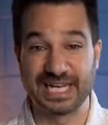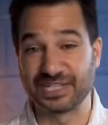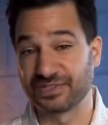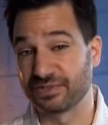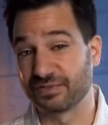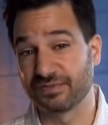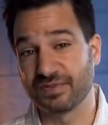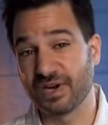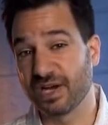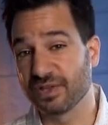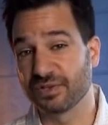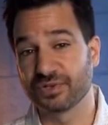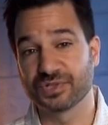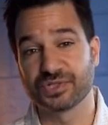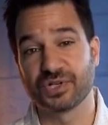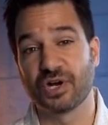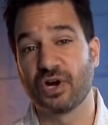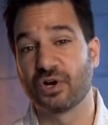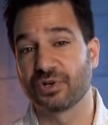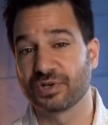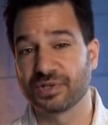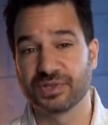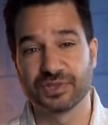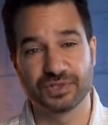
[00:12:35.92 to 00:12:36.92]
as their fathers
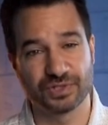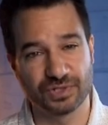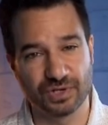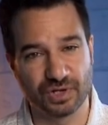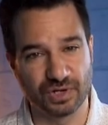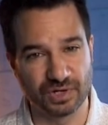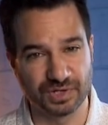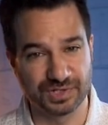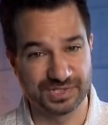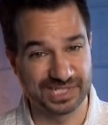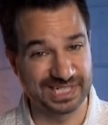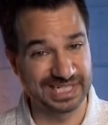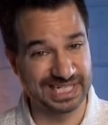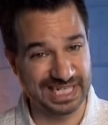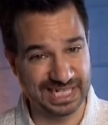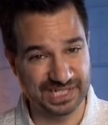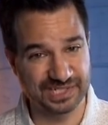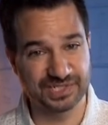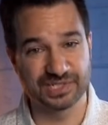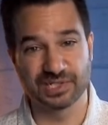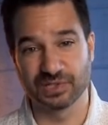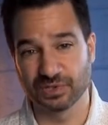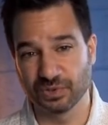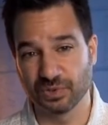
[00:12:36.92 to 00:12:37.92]
hardened their hearts
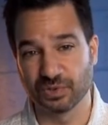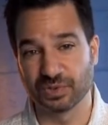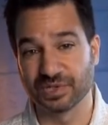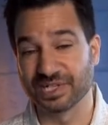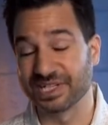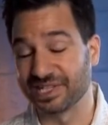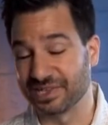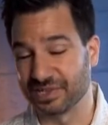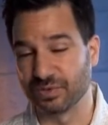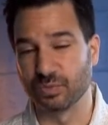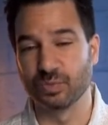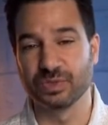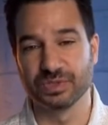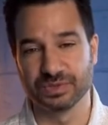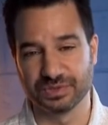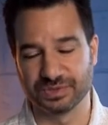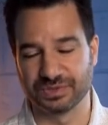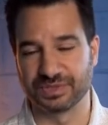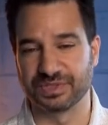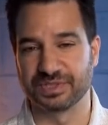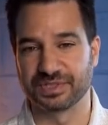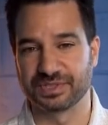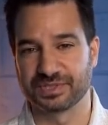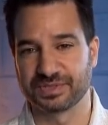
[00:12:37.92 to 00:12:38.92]
against the Lord in the
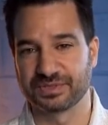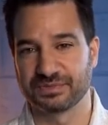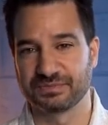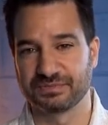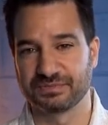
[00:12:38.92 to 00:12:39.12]
wilderness.